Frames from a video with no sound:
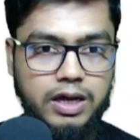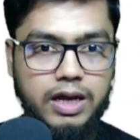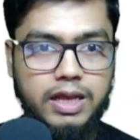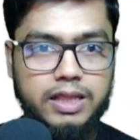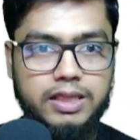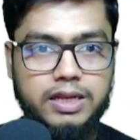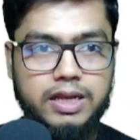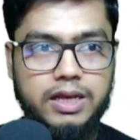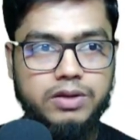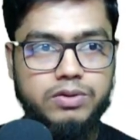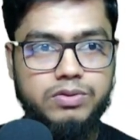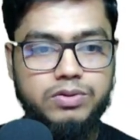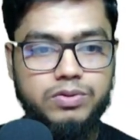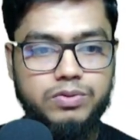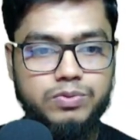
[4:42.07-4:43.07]
and then
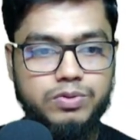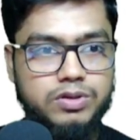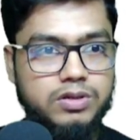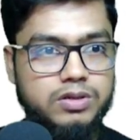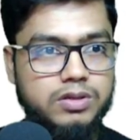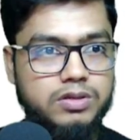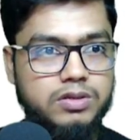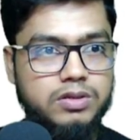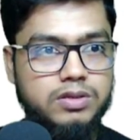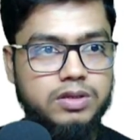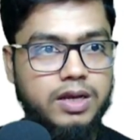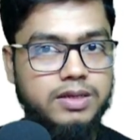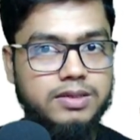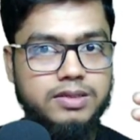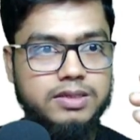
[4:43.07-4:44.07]
I
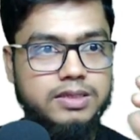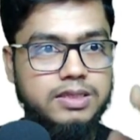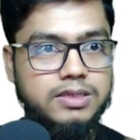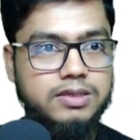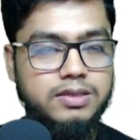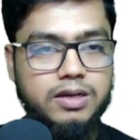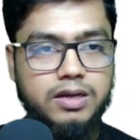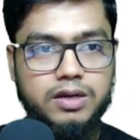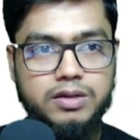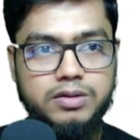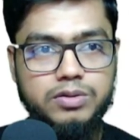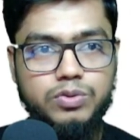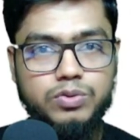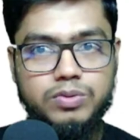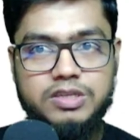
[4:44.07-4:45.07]
see this
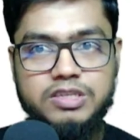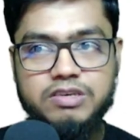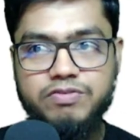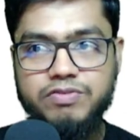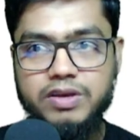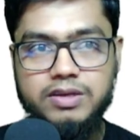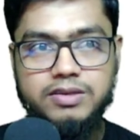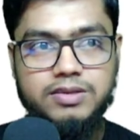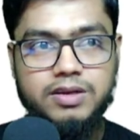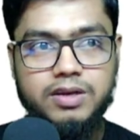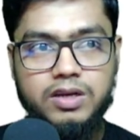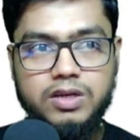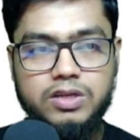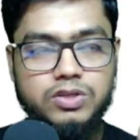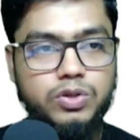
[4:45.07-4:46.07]

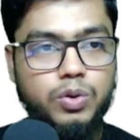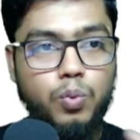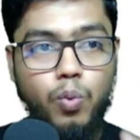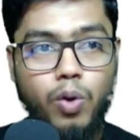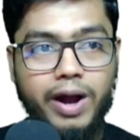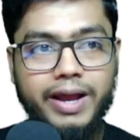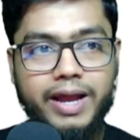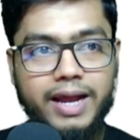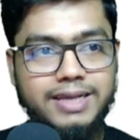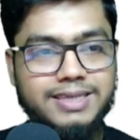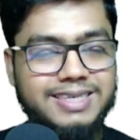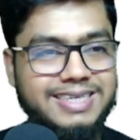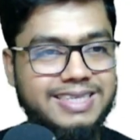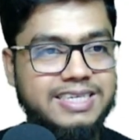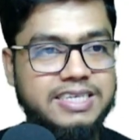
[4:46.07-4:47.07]
interface. So why I
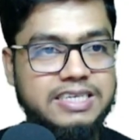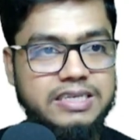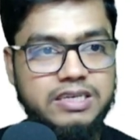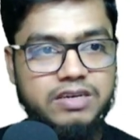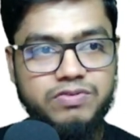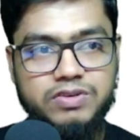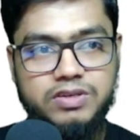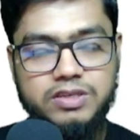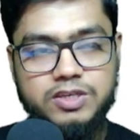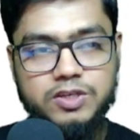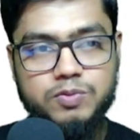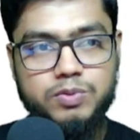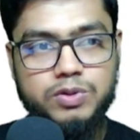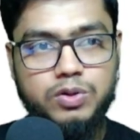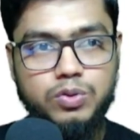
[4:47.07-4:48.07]
see this interface?
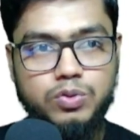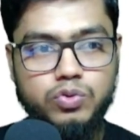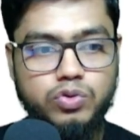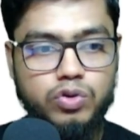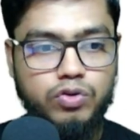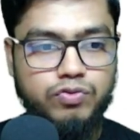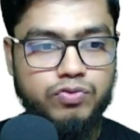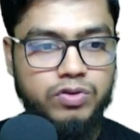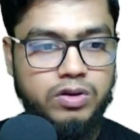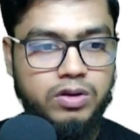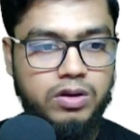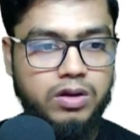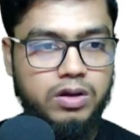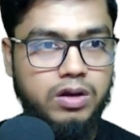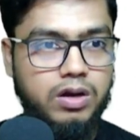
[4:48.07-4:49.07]
Just because of
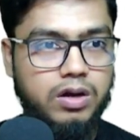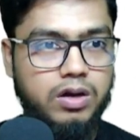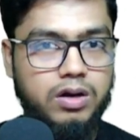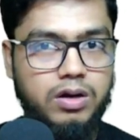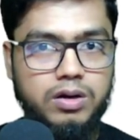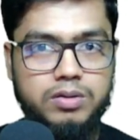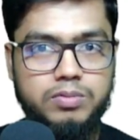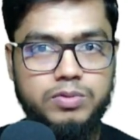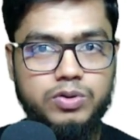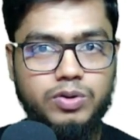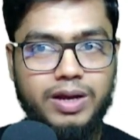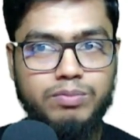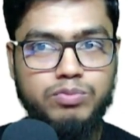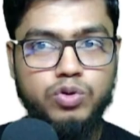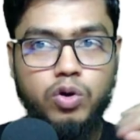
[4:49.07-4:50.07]

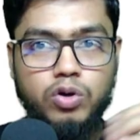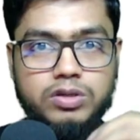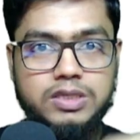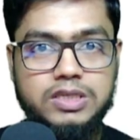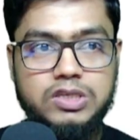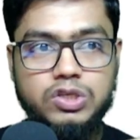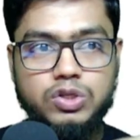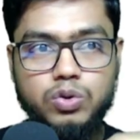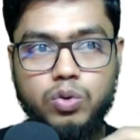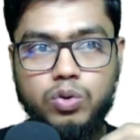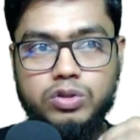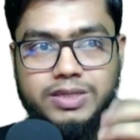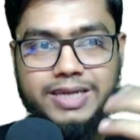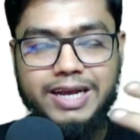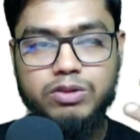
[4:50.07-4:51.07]
I'm not
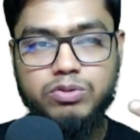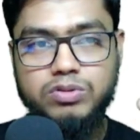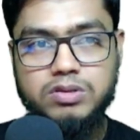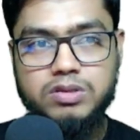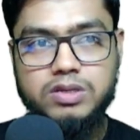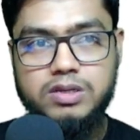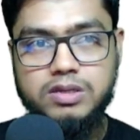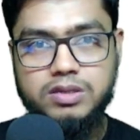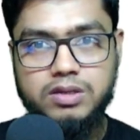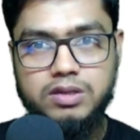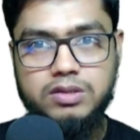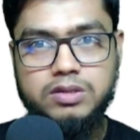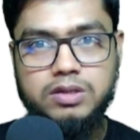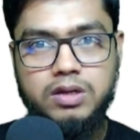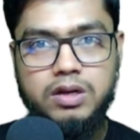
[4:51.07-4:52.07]
installed Tailwind
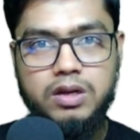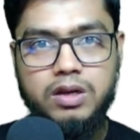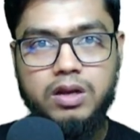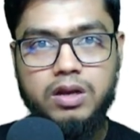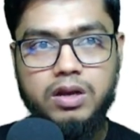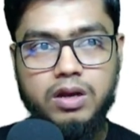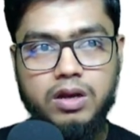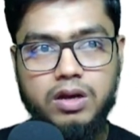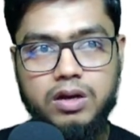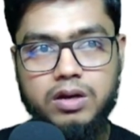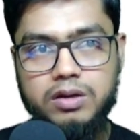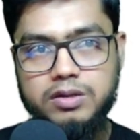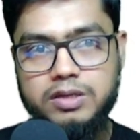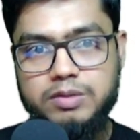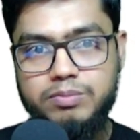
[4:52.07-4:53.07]

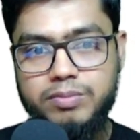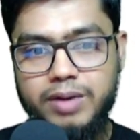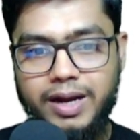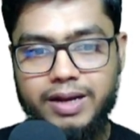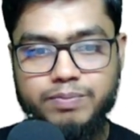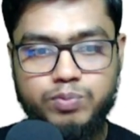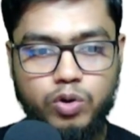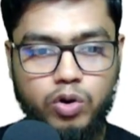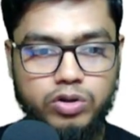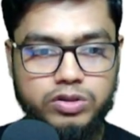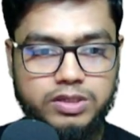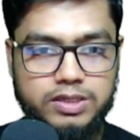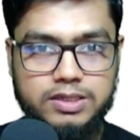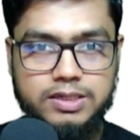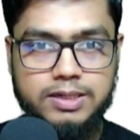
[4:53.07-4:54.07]
CSS in my
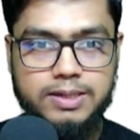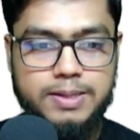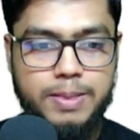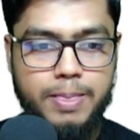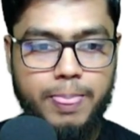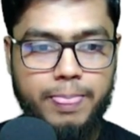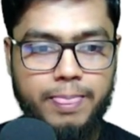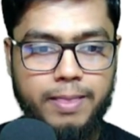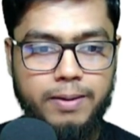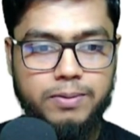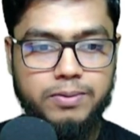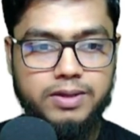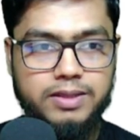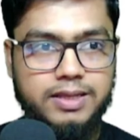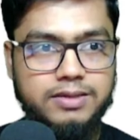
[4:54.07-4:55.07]
project.
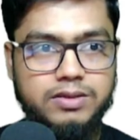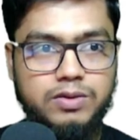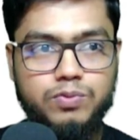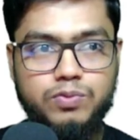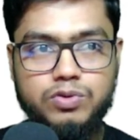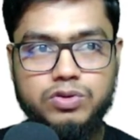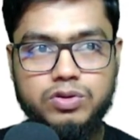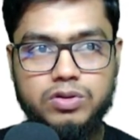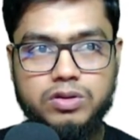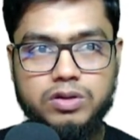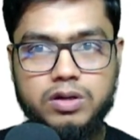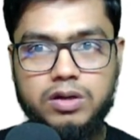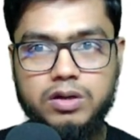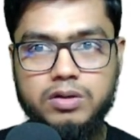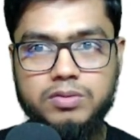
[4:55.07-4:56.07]
Okay, that's the reason
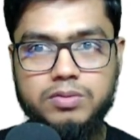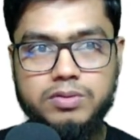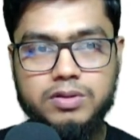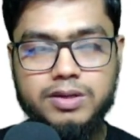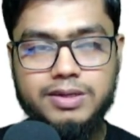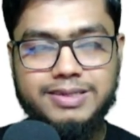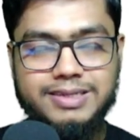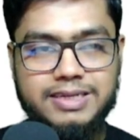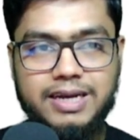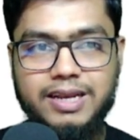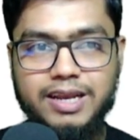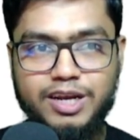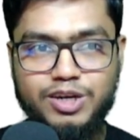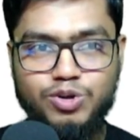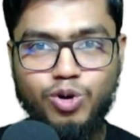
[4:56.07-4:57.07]
the style
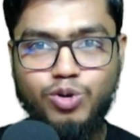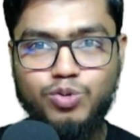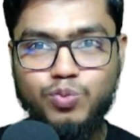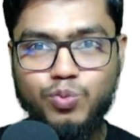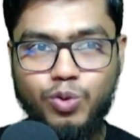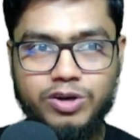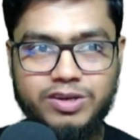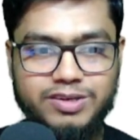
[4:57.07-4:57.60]
are not working